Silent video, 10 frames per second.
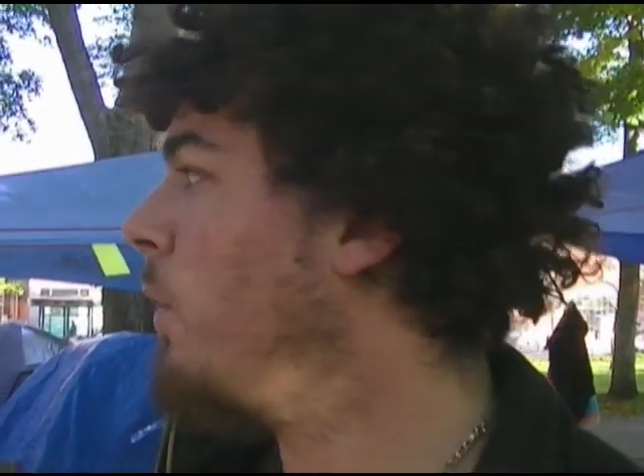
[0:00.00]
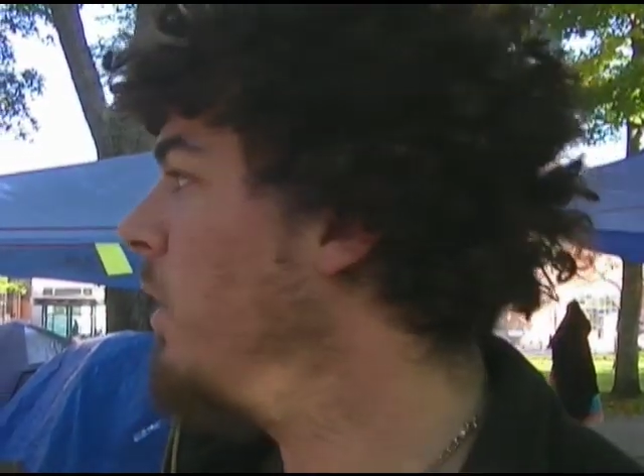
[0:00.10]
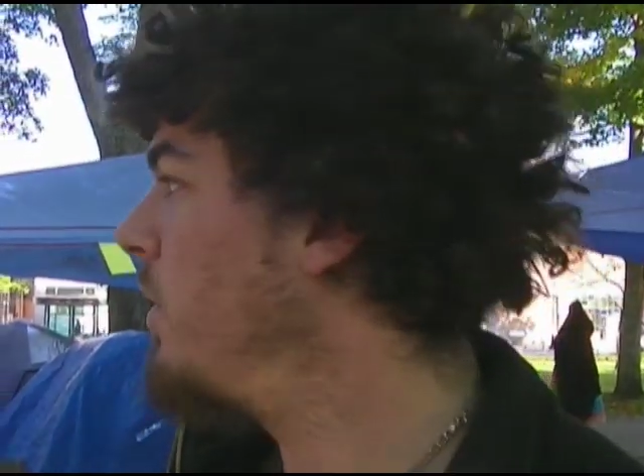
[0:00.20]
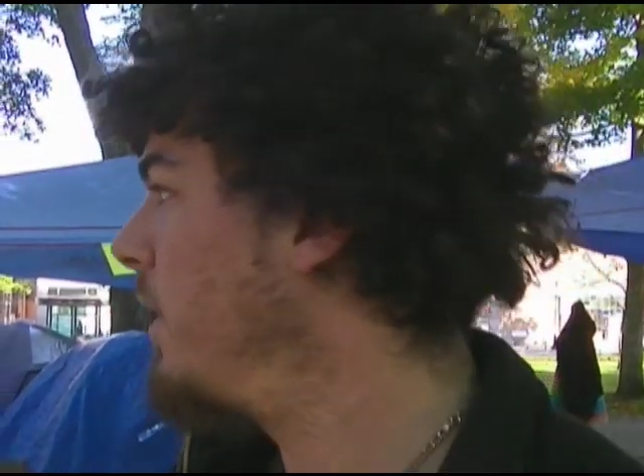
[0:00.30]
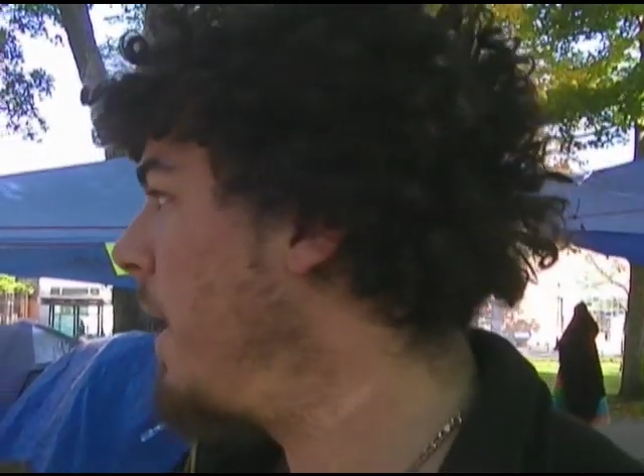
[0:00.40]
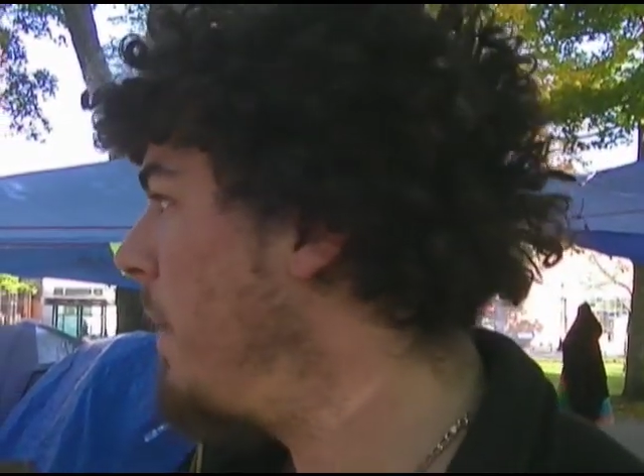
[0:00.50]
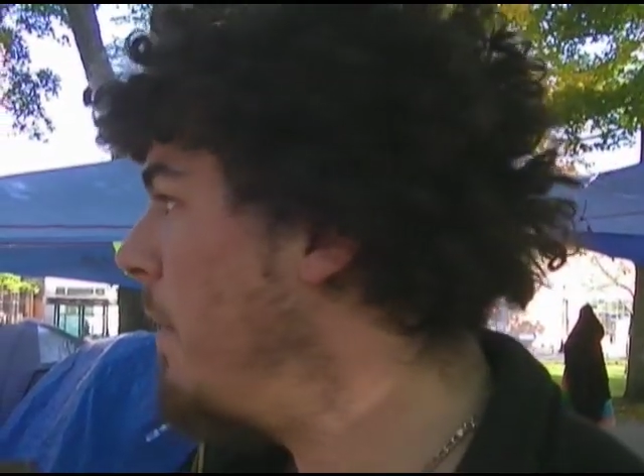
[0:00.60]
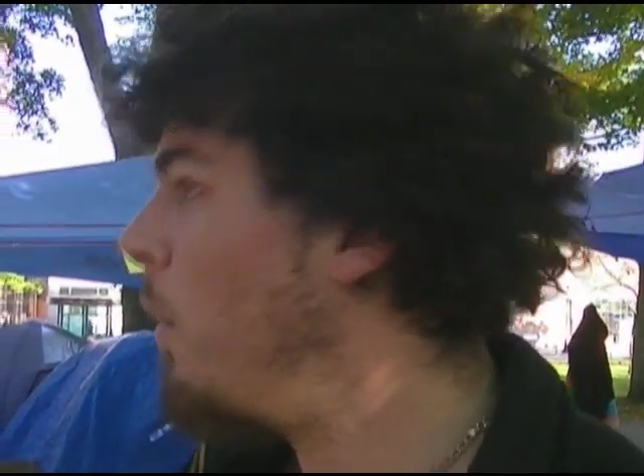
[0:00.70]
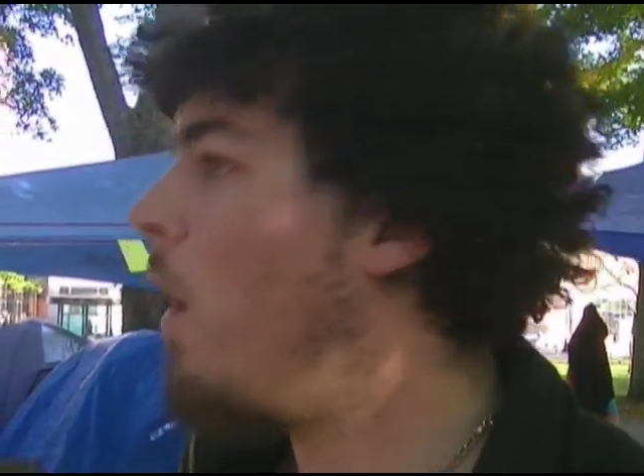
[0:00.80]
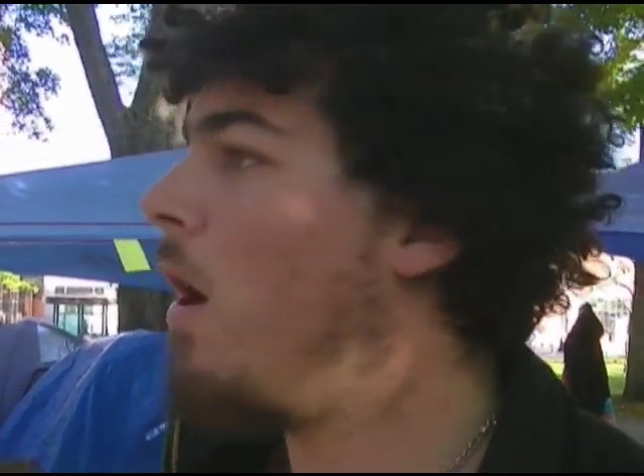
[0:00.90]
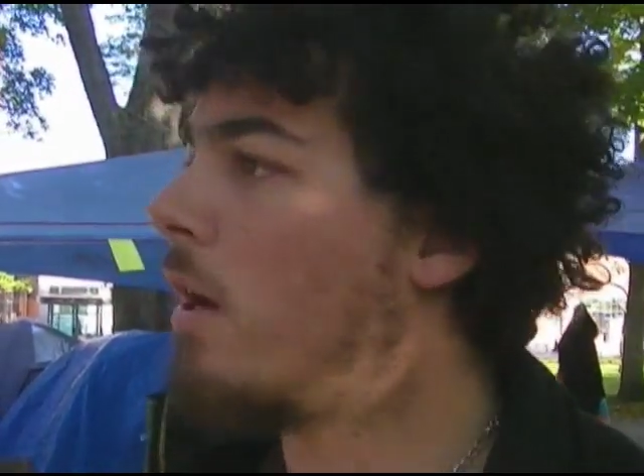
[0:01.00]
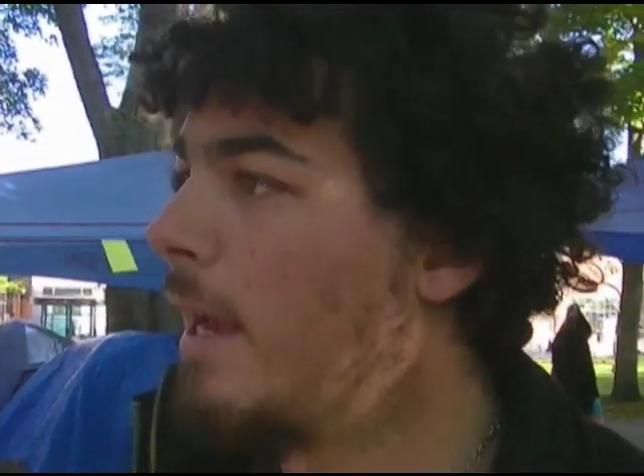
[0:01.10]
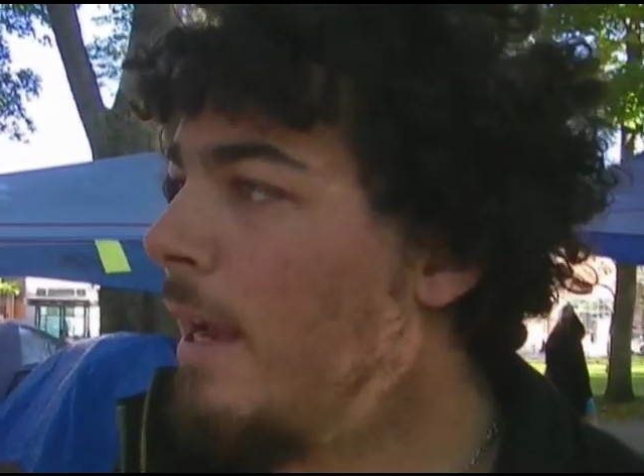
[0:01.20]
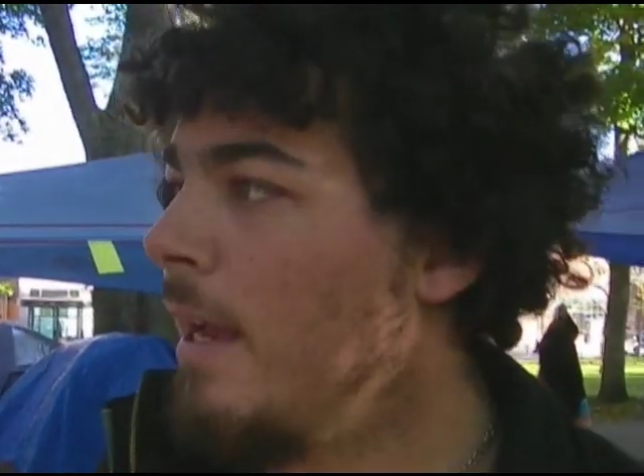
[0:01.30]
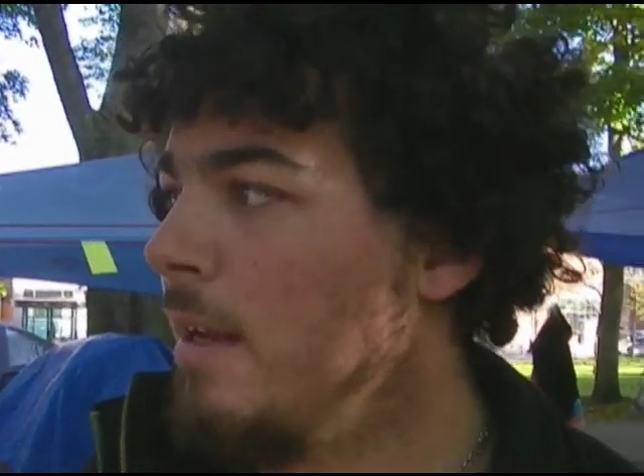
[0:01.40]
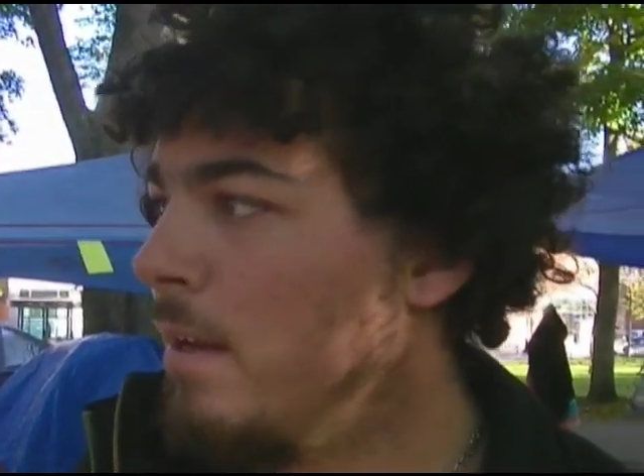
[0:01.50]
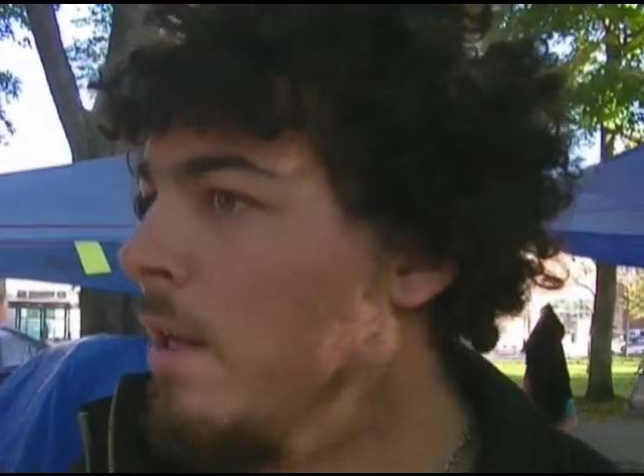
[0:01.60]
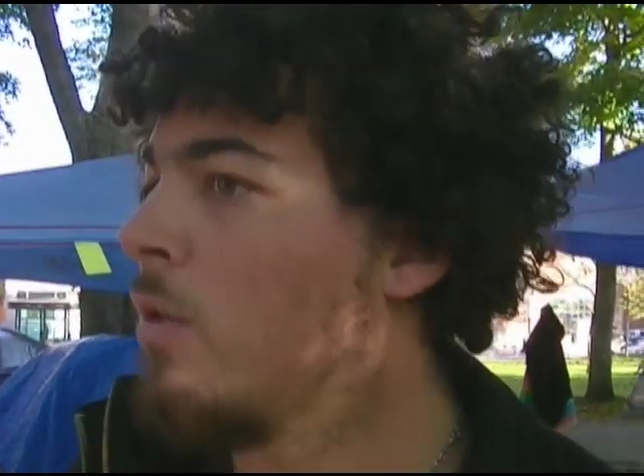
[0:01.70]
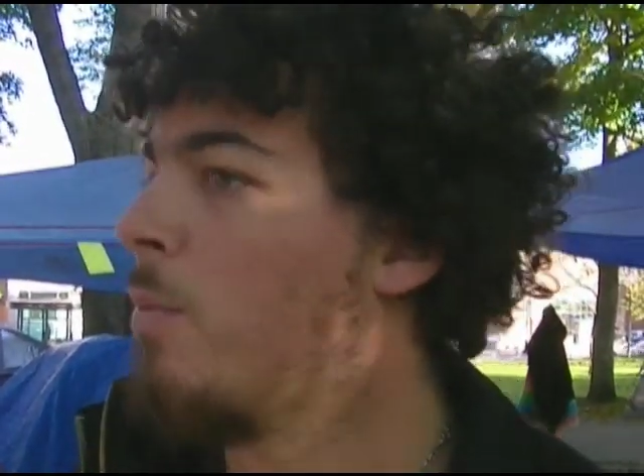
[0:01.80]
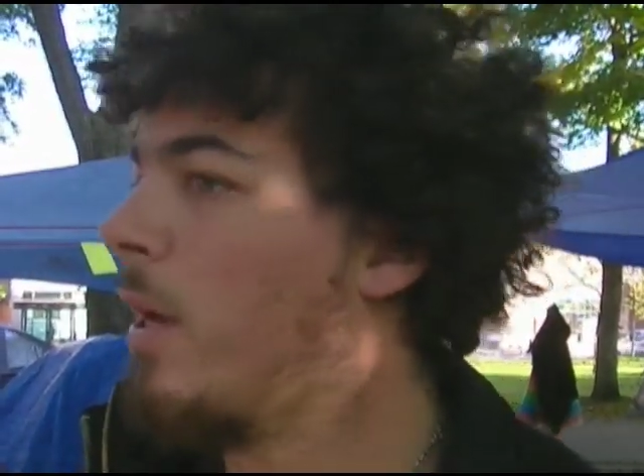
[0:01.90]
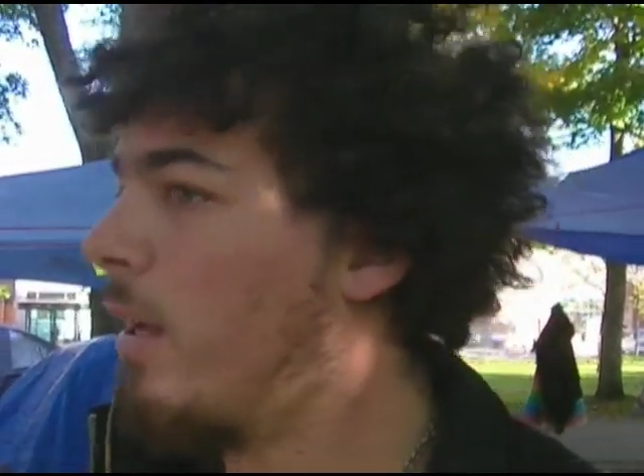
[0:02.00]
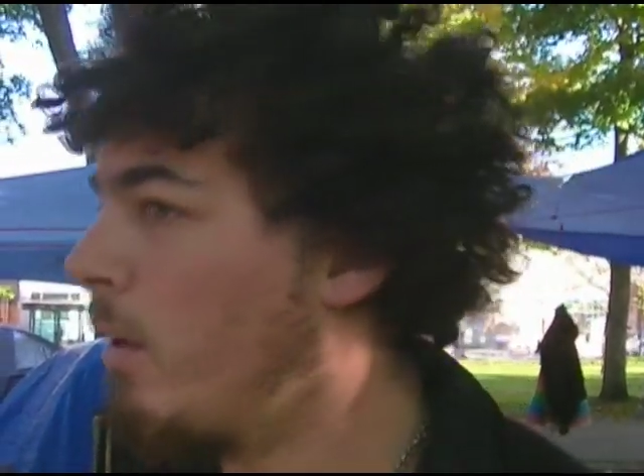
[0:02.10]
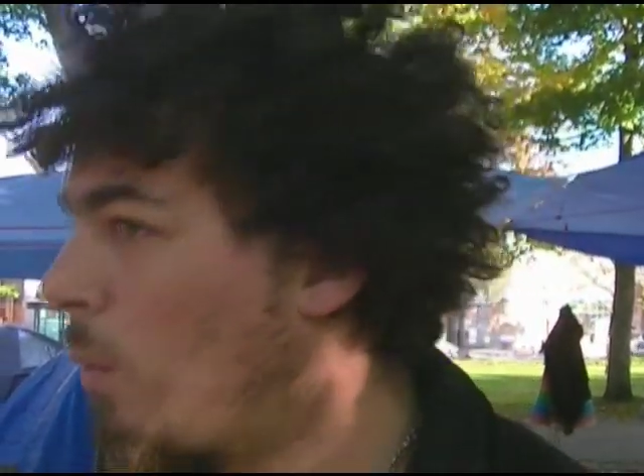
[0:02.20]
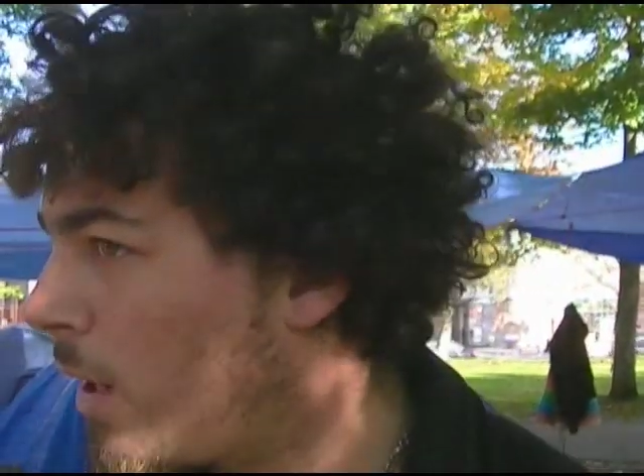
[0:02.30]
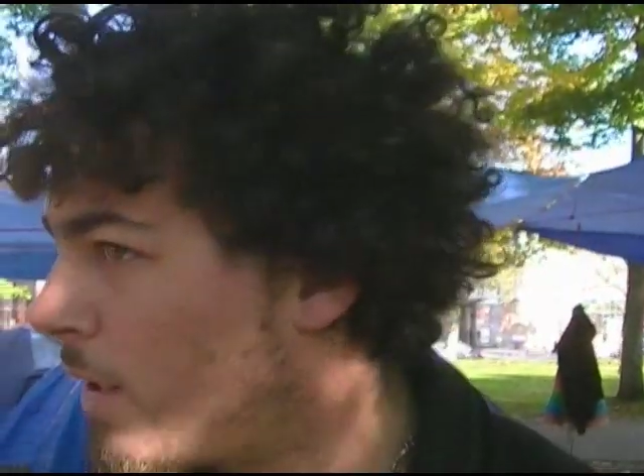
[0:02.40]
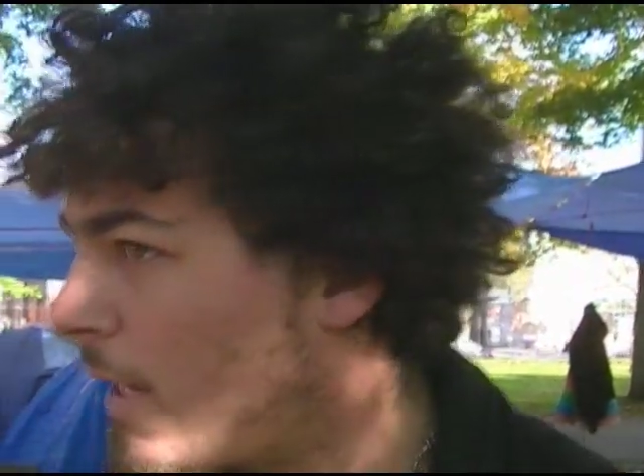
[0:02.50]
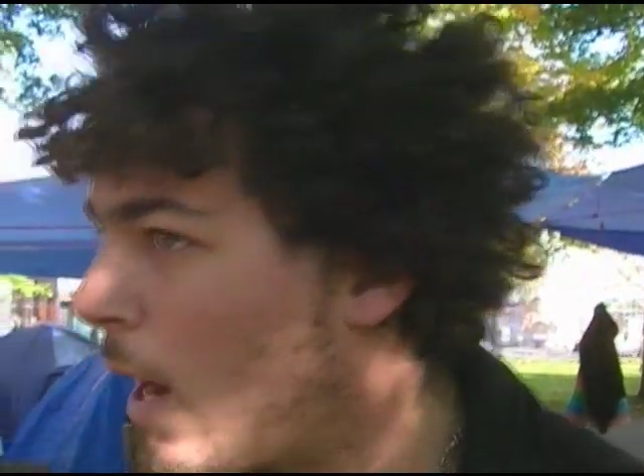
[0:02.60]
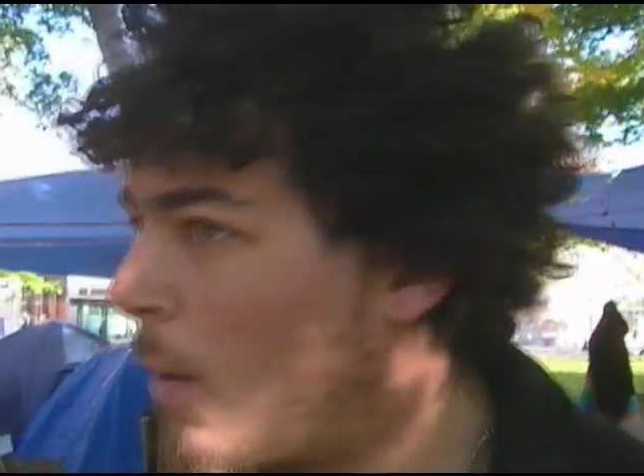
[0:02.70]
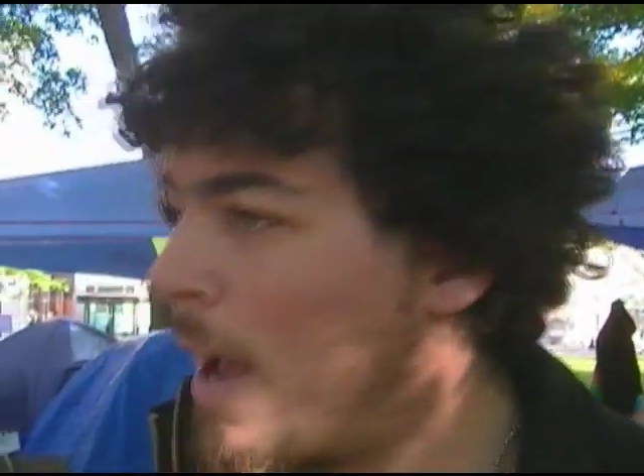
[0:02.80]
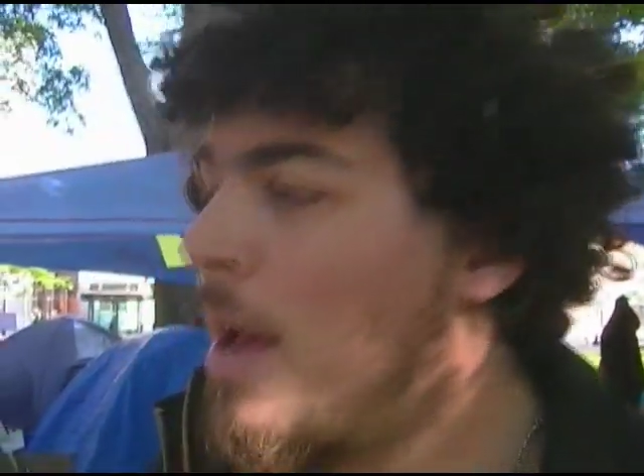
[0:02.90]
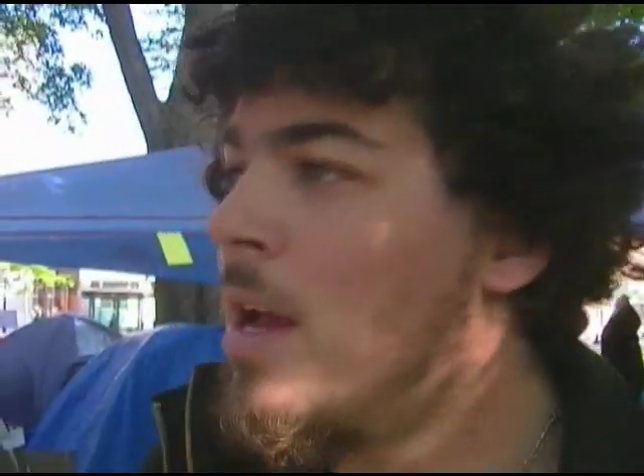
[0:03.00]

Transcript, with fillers: We used to get people honking and, you know, spreading awareness that way.